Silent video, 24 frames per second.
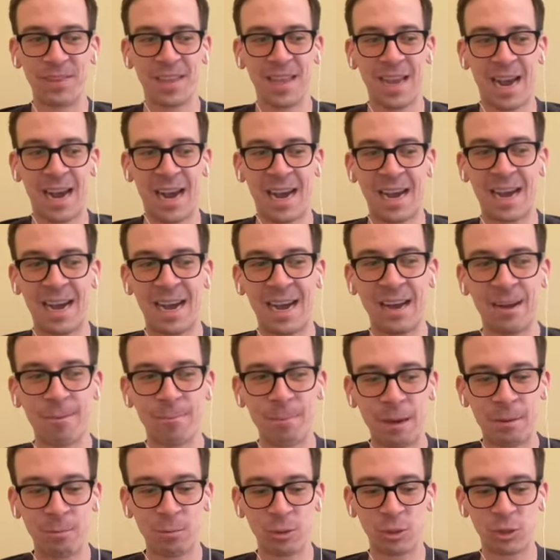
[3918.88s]

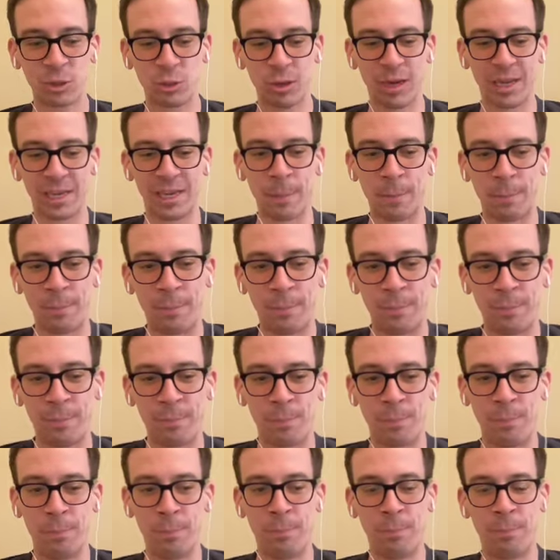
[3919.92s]
I'm also like a
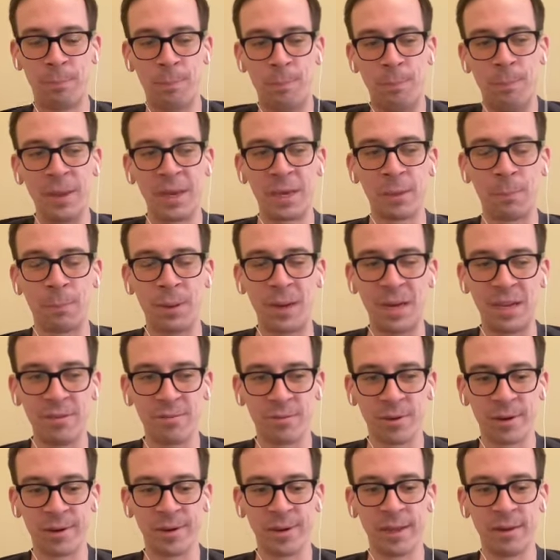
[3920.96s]
big believer
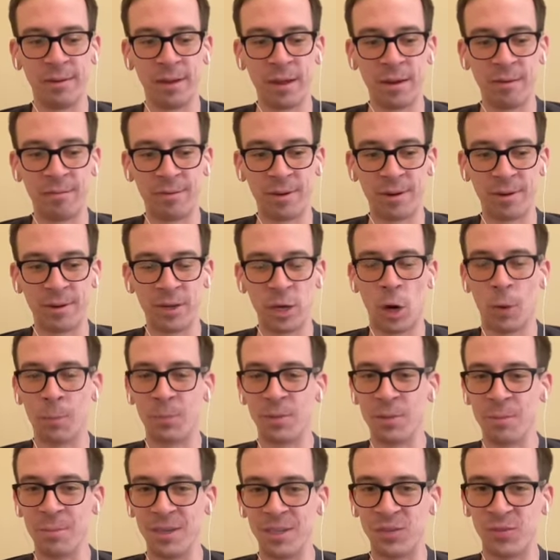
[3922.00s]
and very
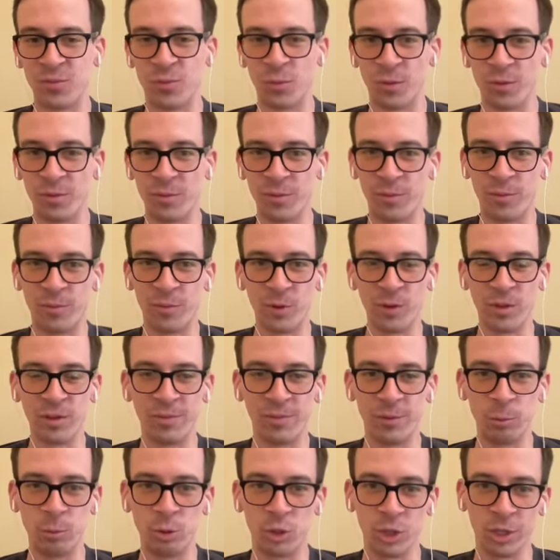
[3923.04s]
optimist for the
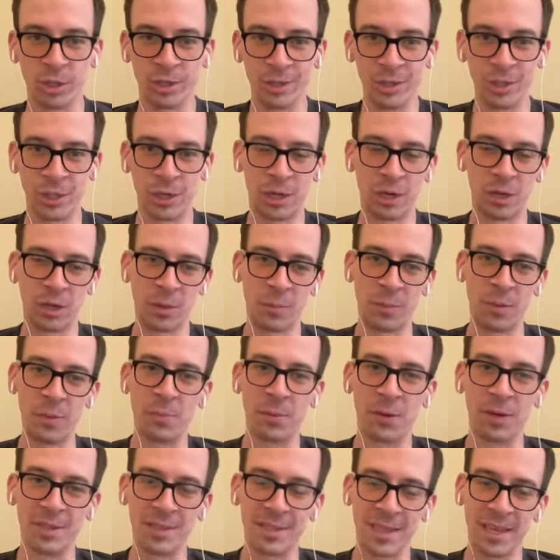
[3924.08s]
future. A lot of people
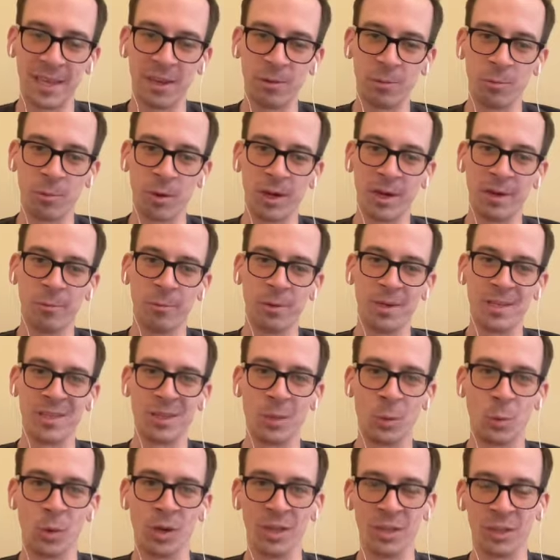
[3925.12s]
are saying where's the
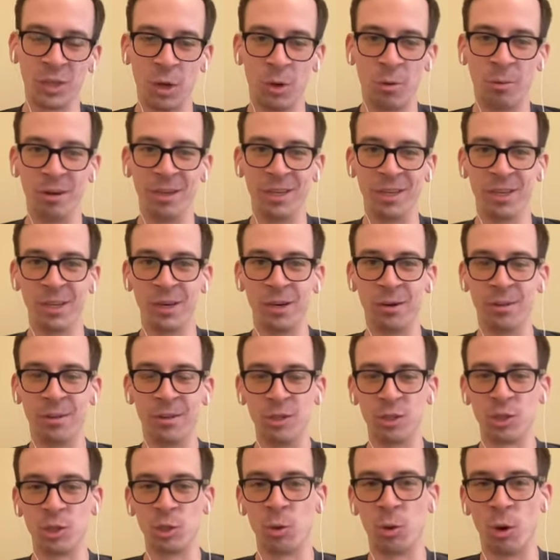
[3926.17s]
world going?
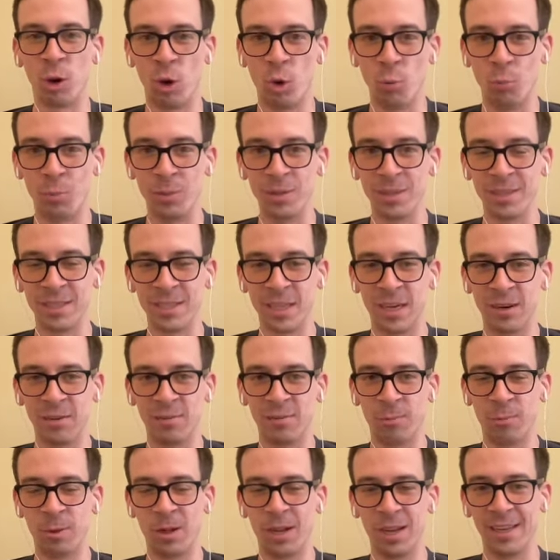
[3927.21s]
There's no hope and stuff.
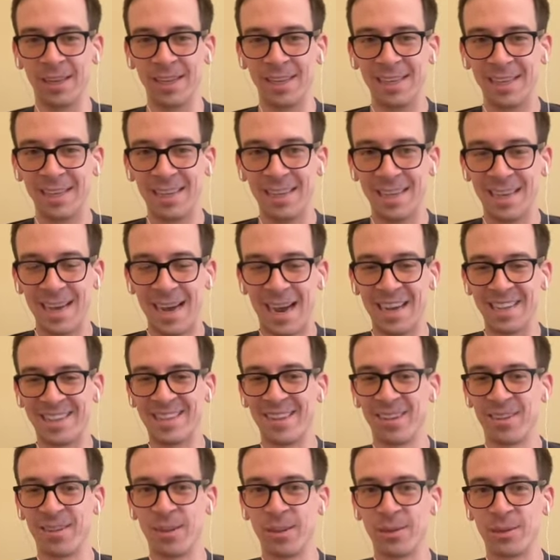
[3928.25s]
Well, I
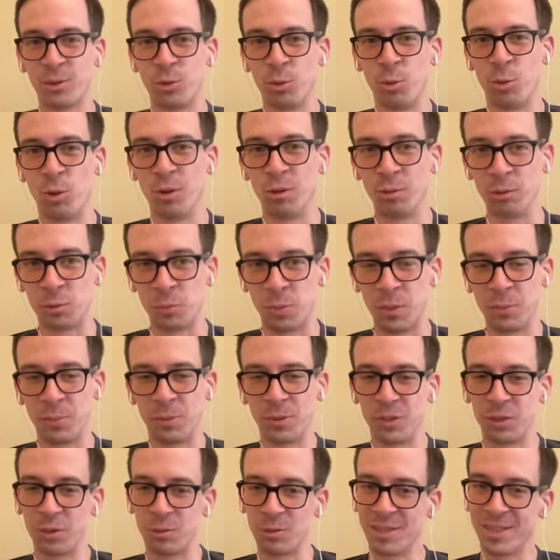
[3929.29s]
tell to all those people,
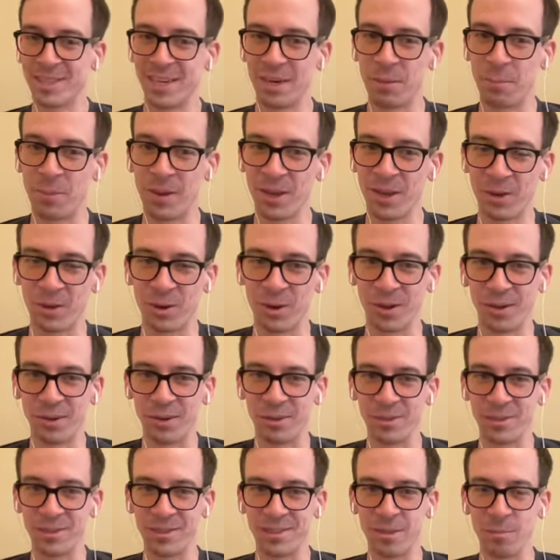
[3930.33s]
study Bitcoin,
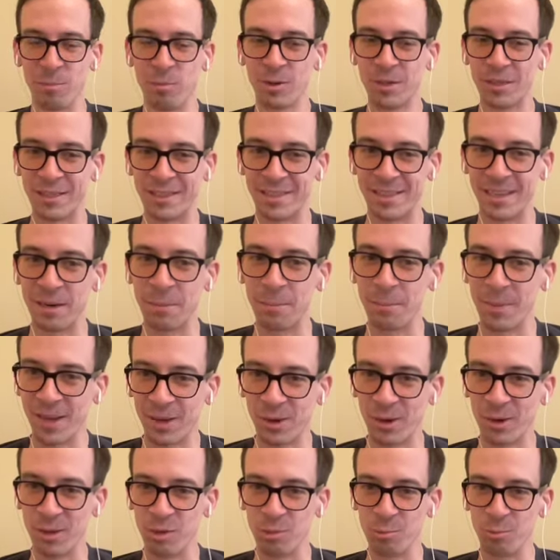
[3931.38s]
because the more you study
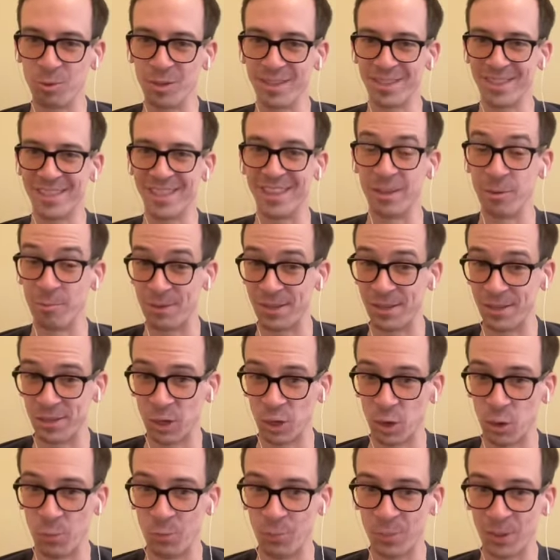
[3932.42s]
Bitcoin, you will see there is
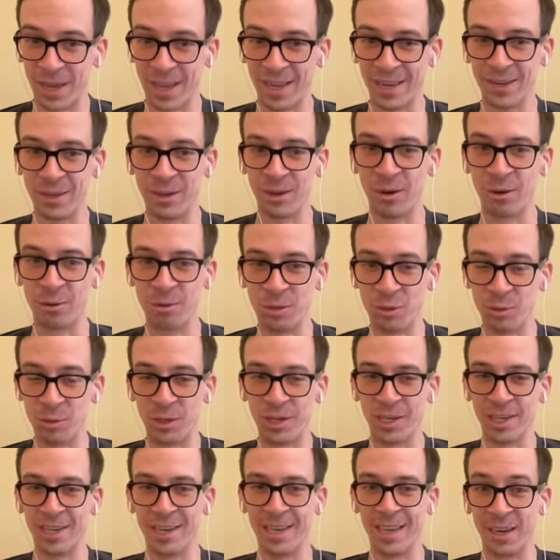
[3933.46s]
hope, and you
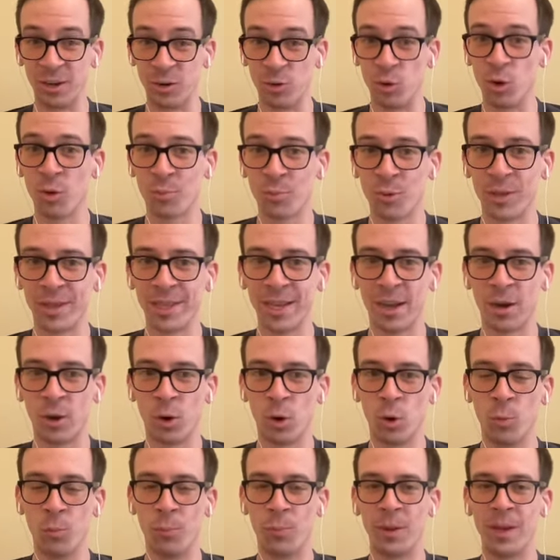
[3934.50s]
can incorporate that
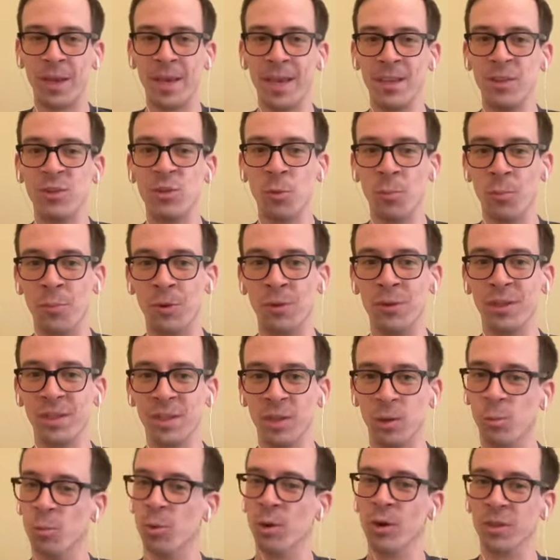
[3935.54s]
hope into building the
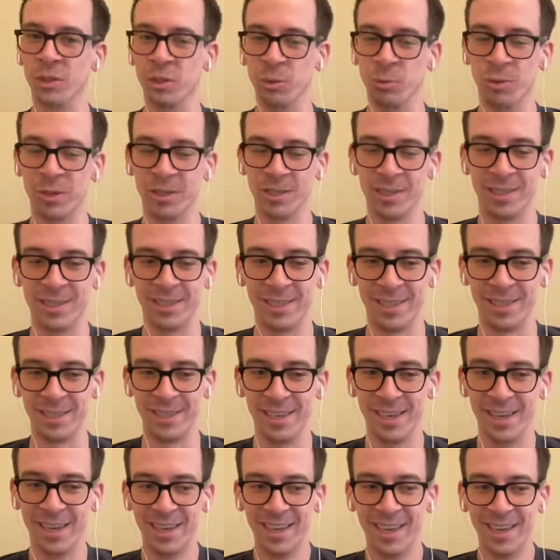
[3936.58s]
world you want to see.
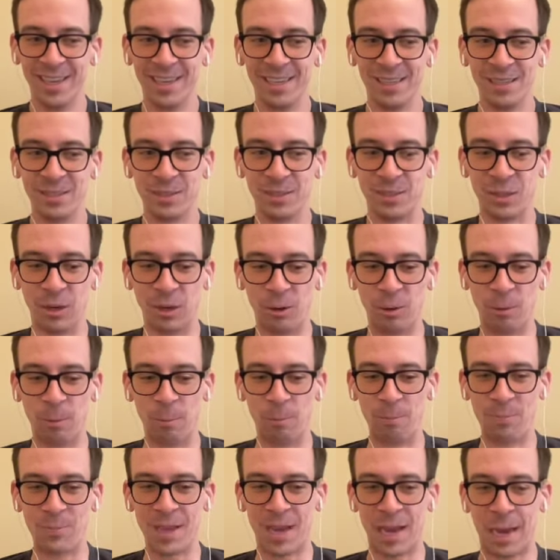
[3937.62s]

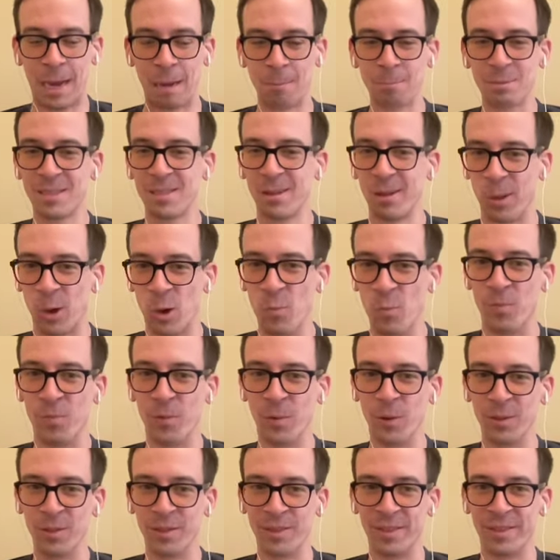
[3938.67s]
So I'm still
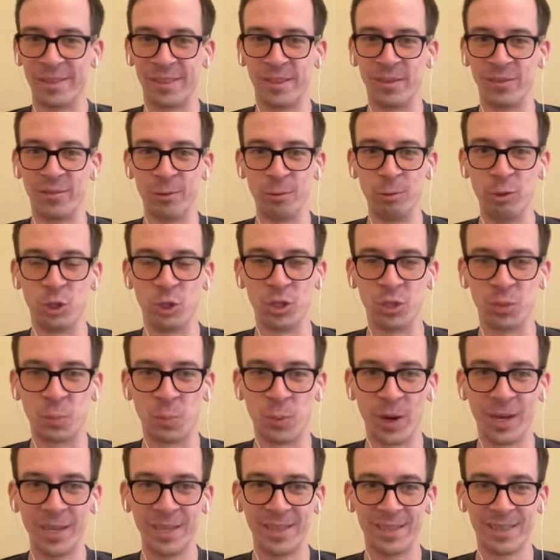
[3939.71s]
hopeful. The future is
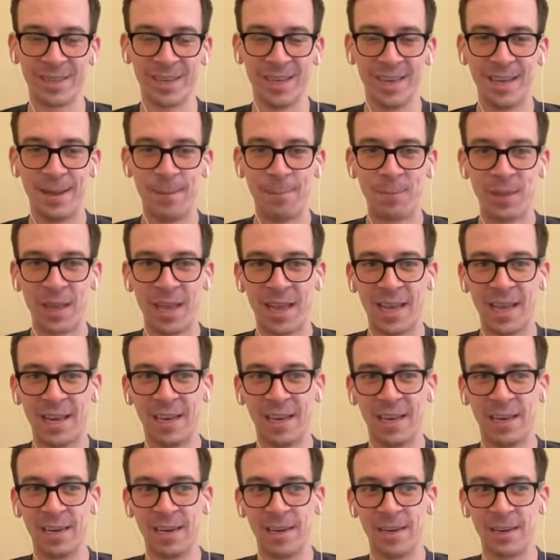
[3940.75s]
bright,
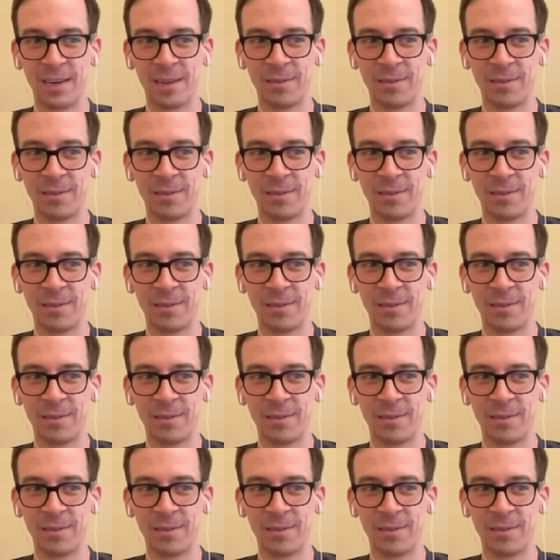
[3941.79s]
and